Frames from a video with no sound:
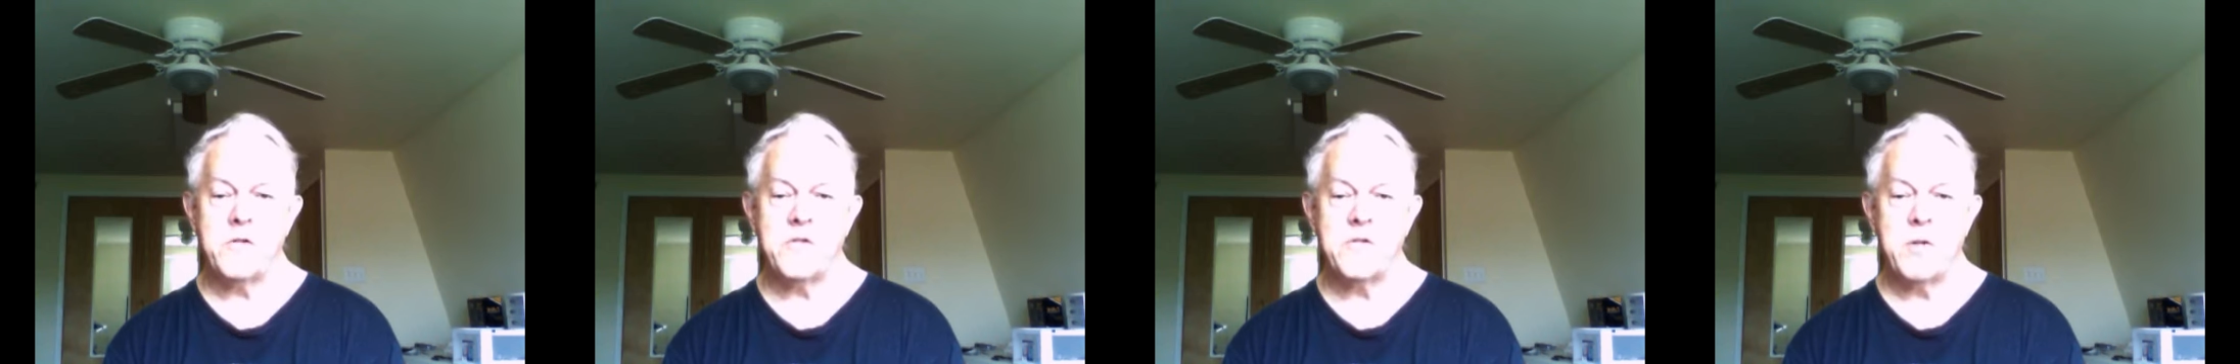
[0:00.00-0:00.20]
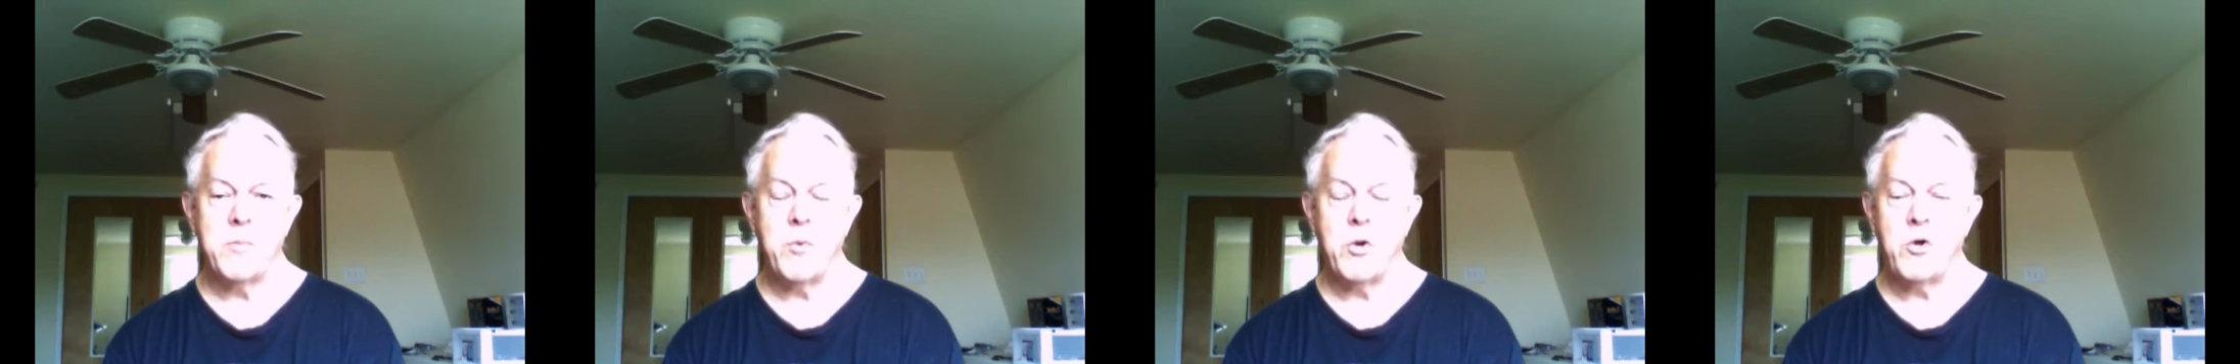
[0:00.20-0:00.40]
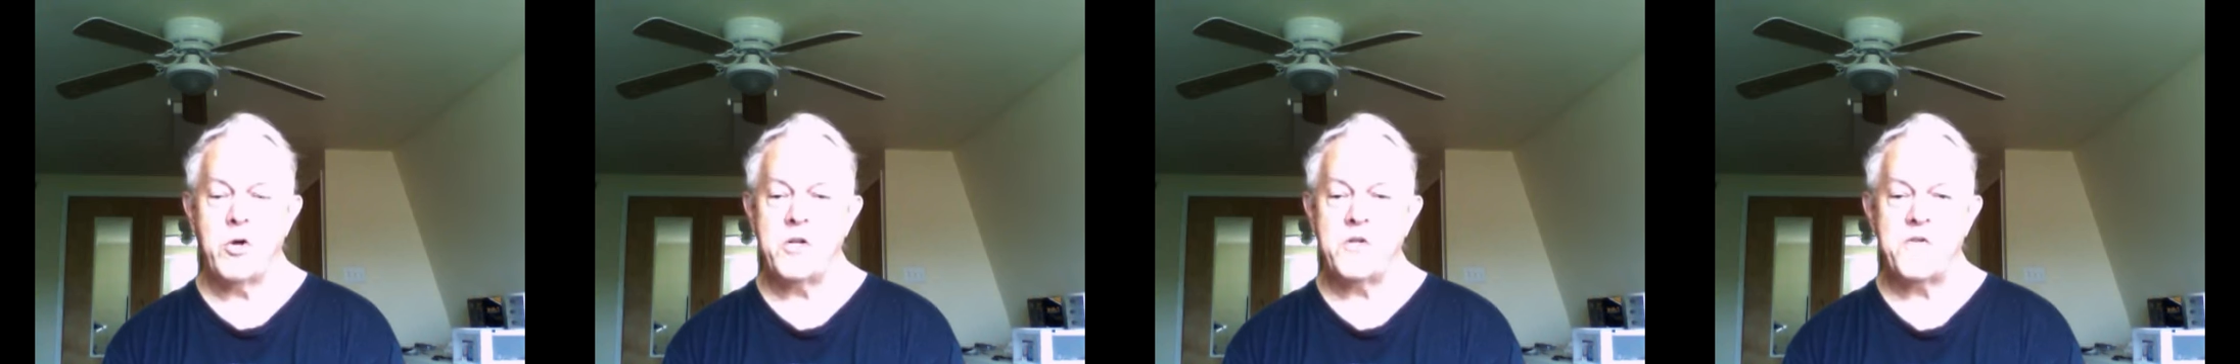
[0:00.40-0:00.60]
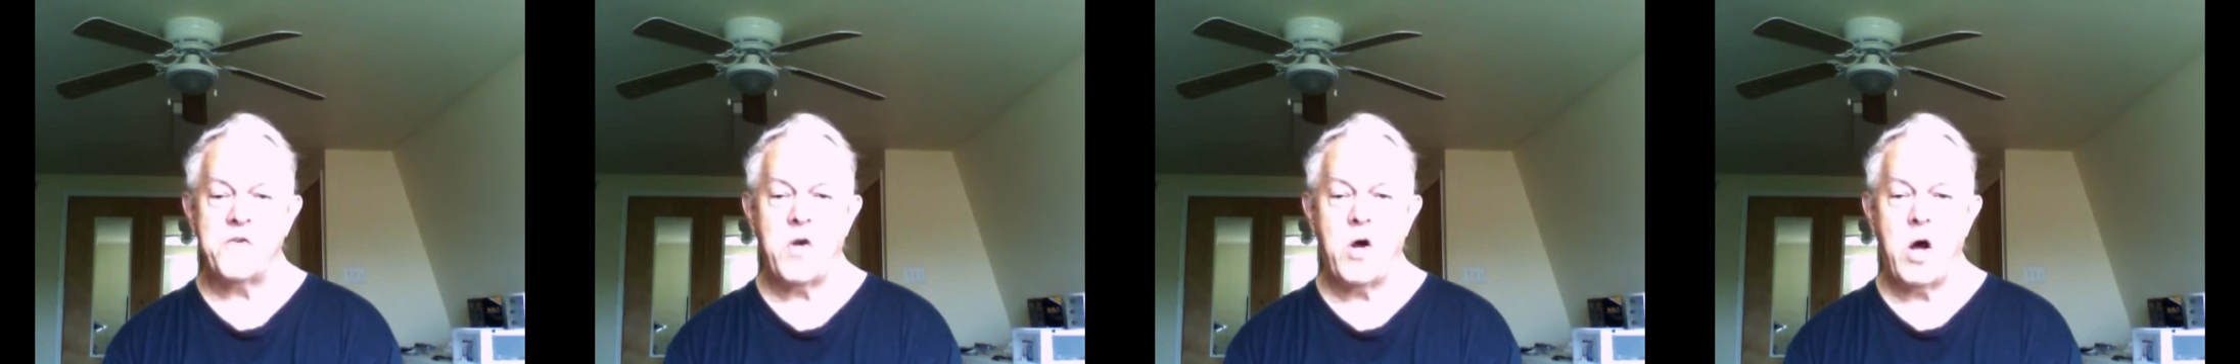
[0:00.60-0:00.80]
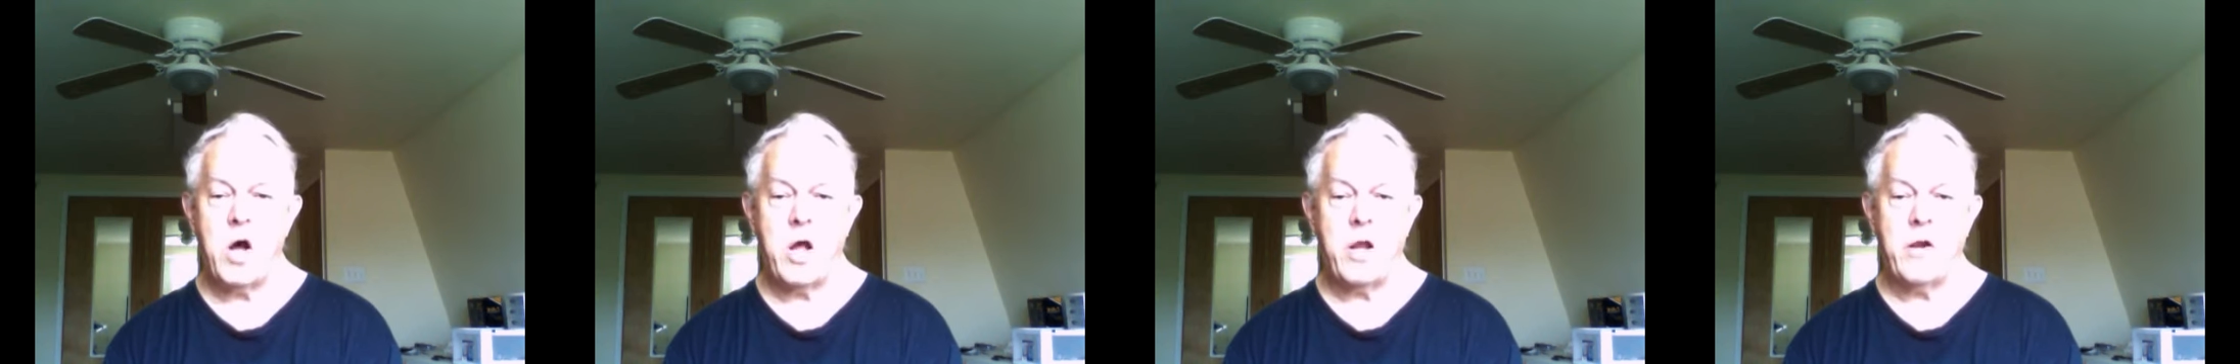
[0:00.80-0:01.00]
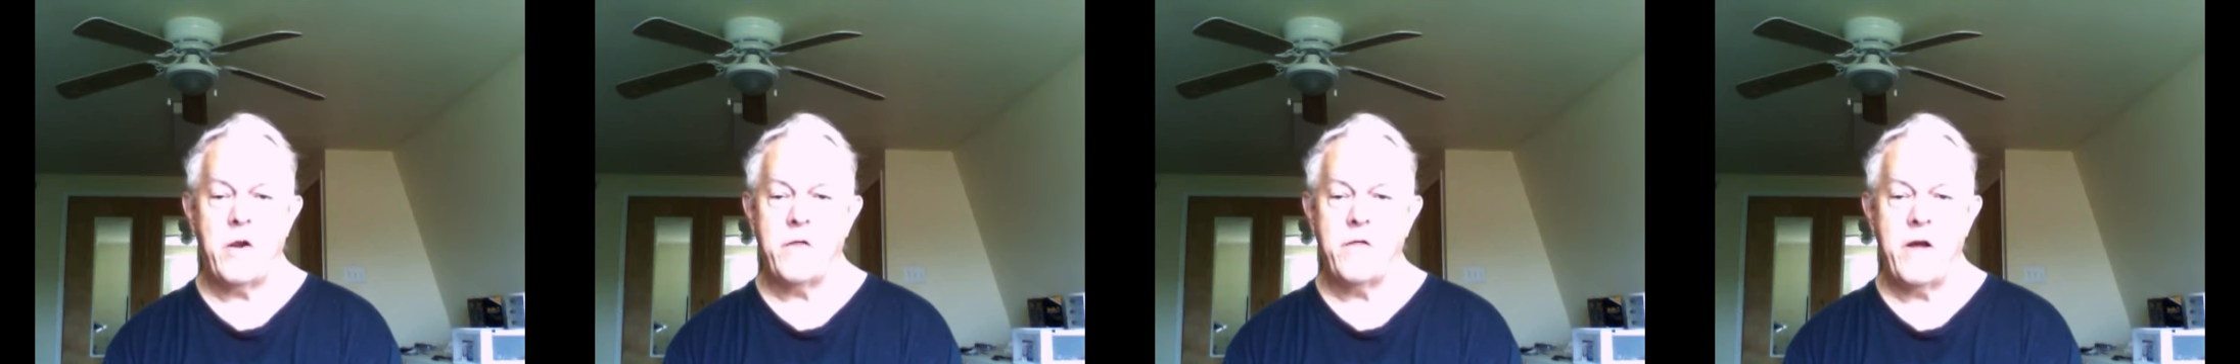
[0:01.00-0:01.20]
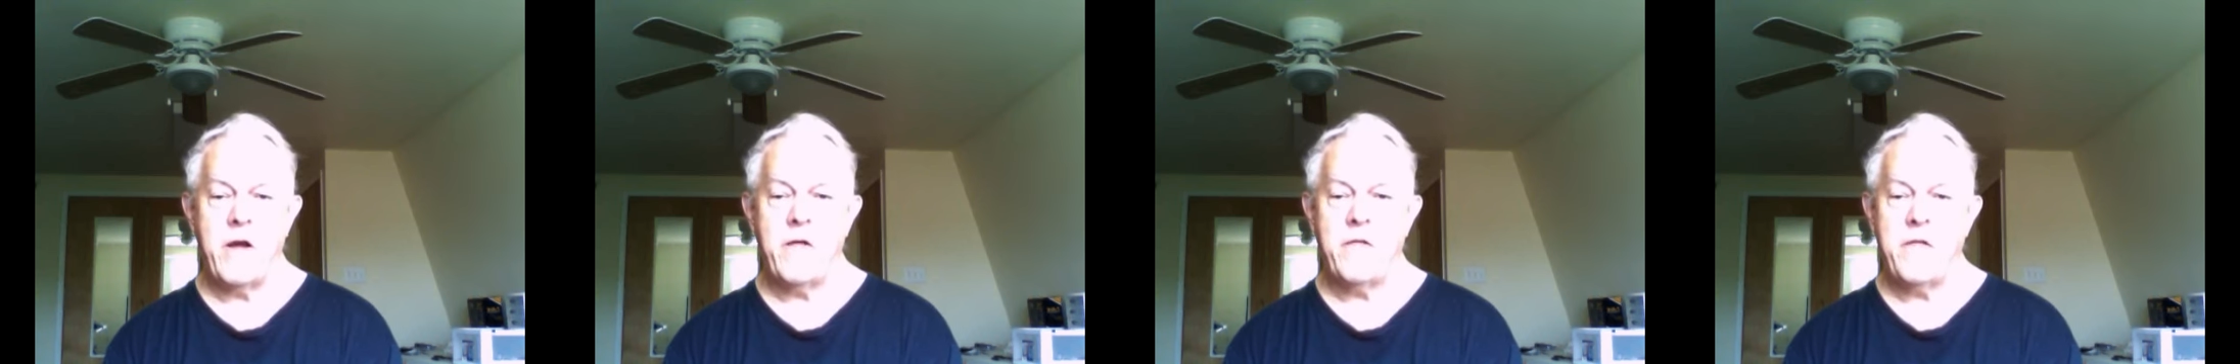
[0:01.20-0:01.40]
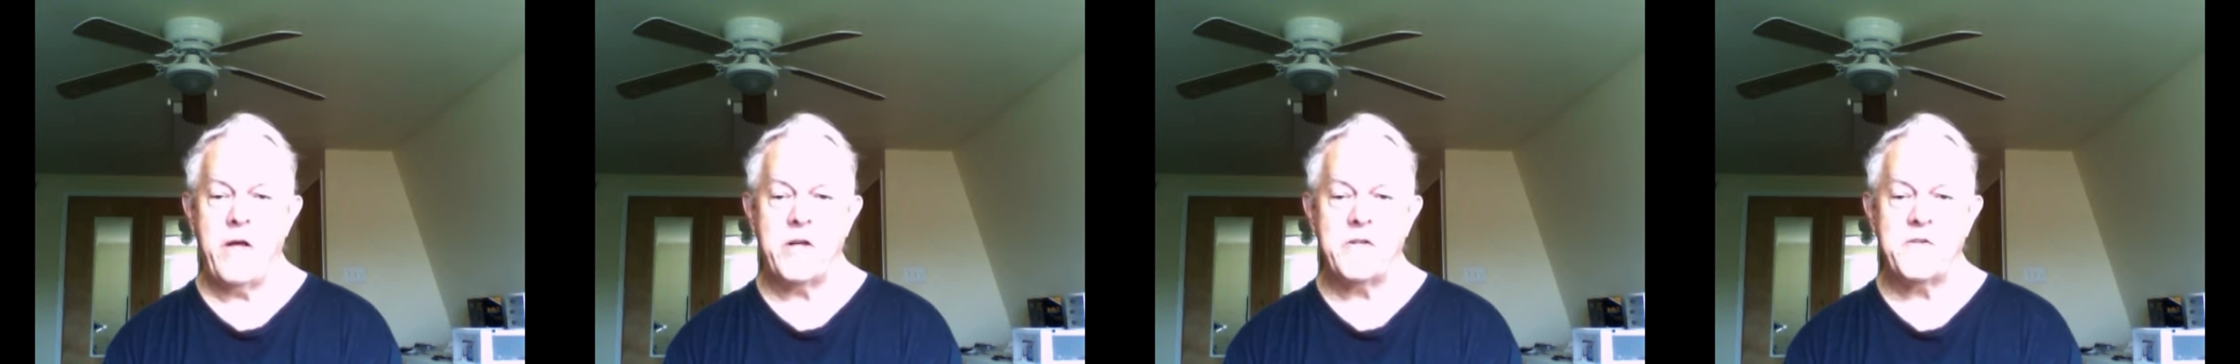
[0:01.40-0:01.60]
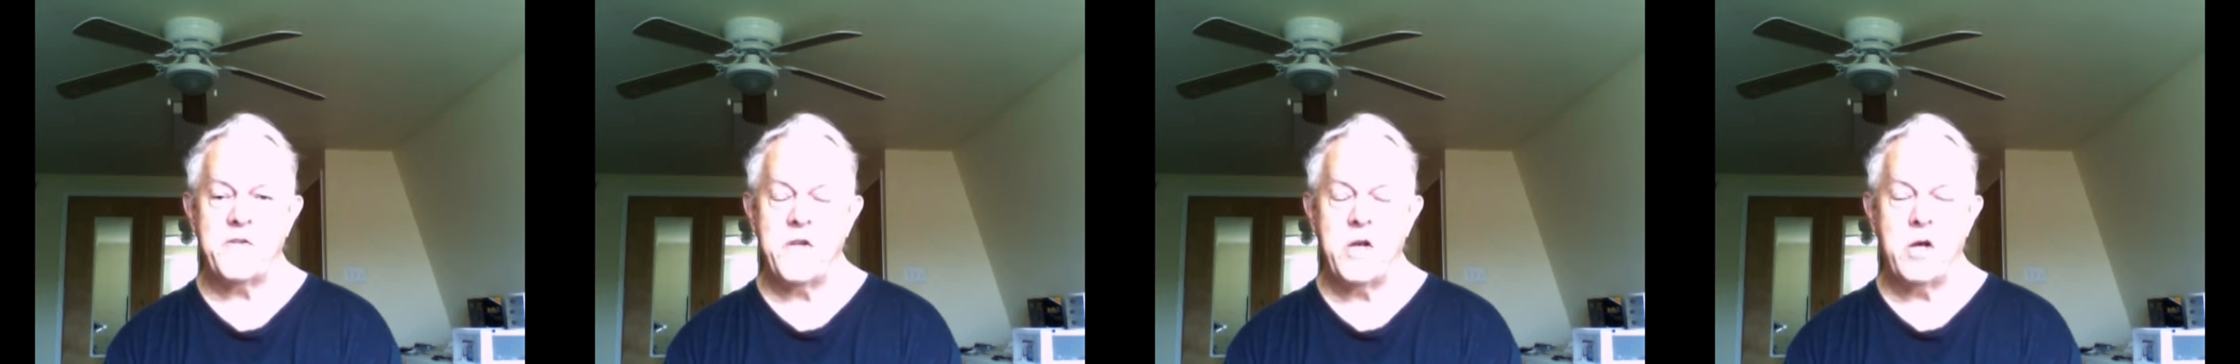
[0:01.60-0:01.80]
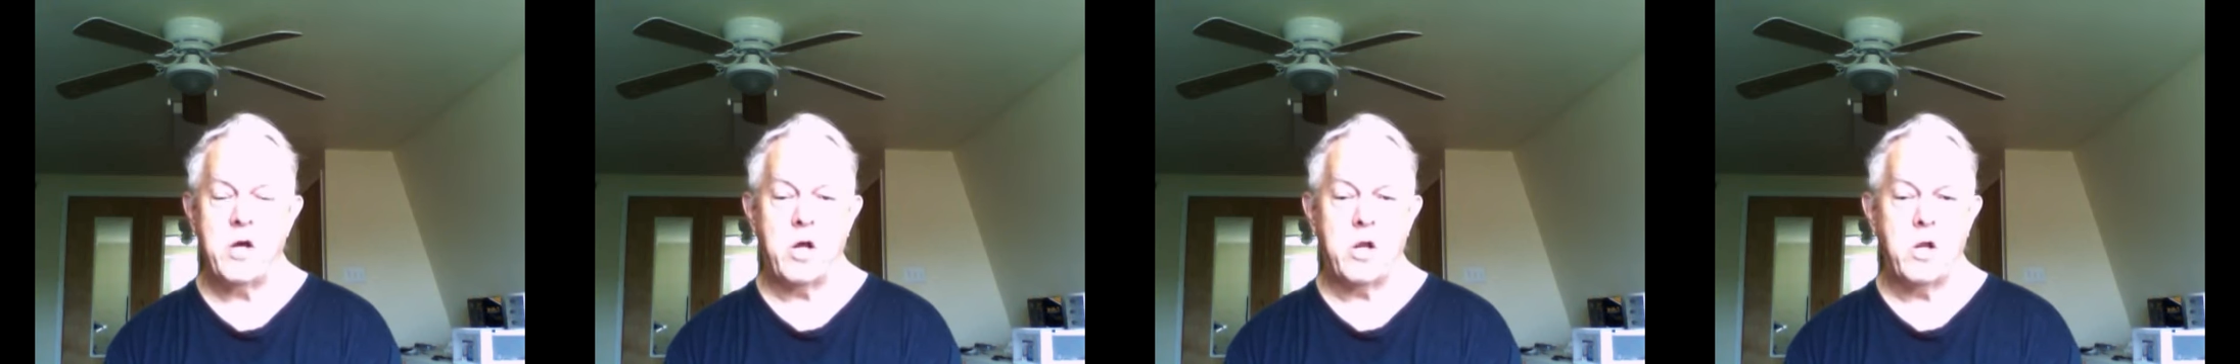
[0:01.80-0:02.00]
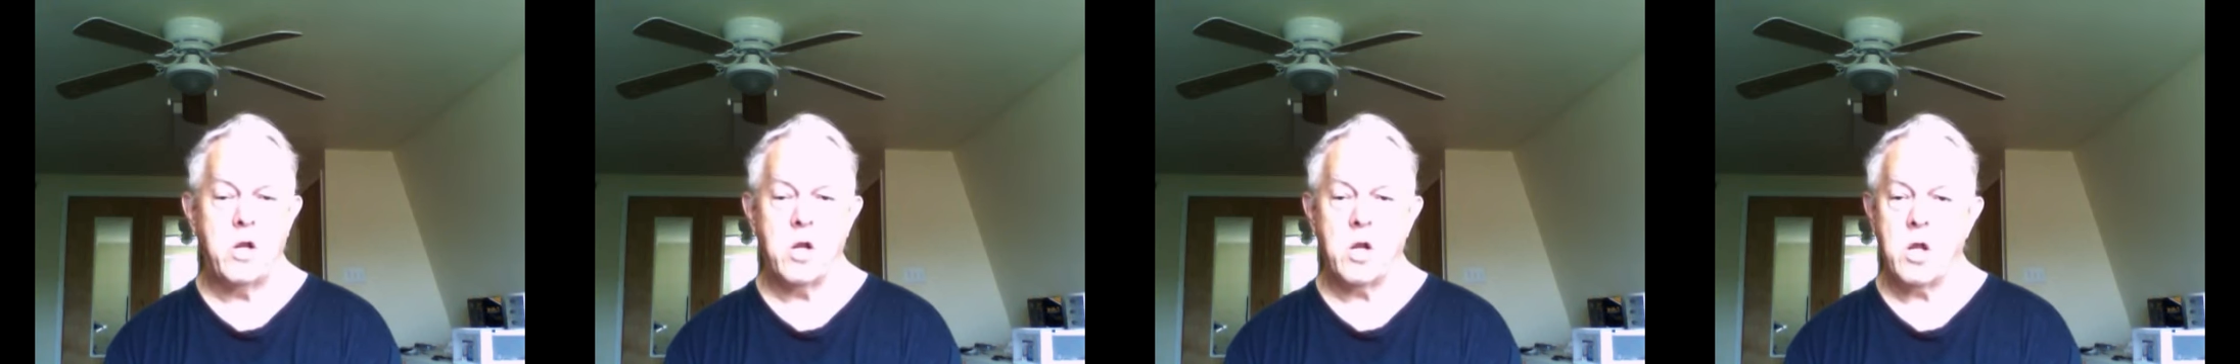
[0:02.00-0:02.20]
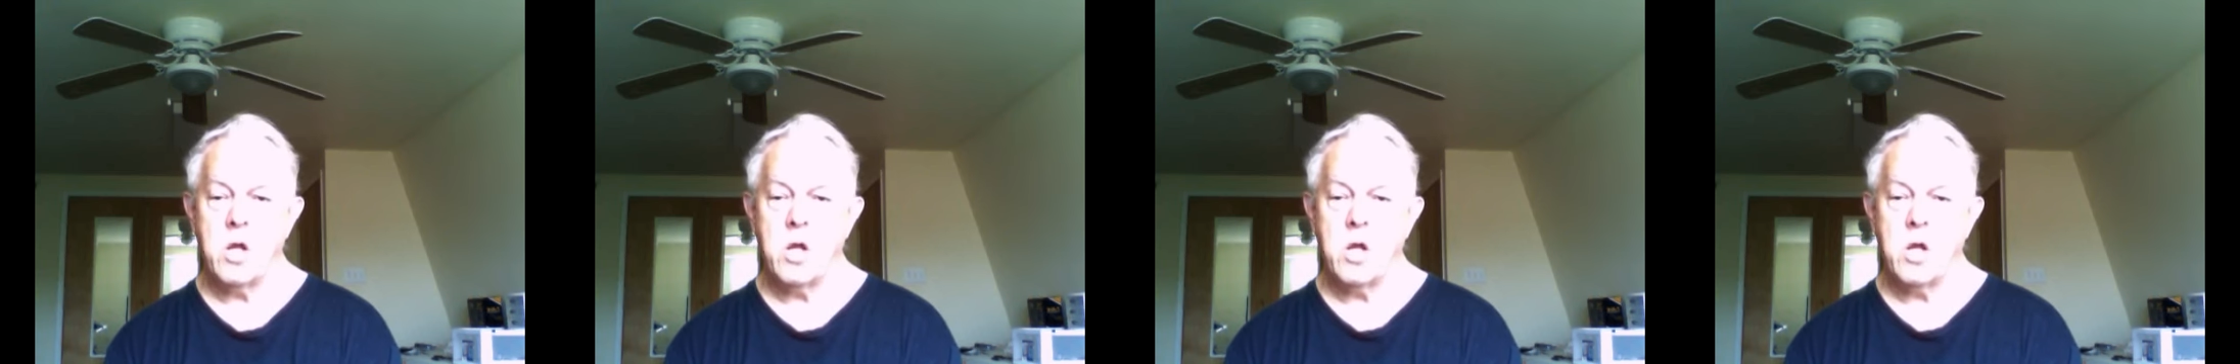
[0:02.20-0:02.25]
similar design. That's it.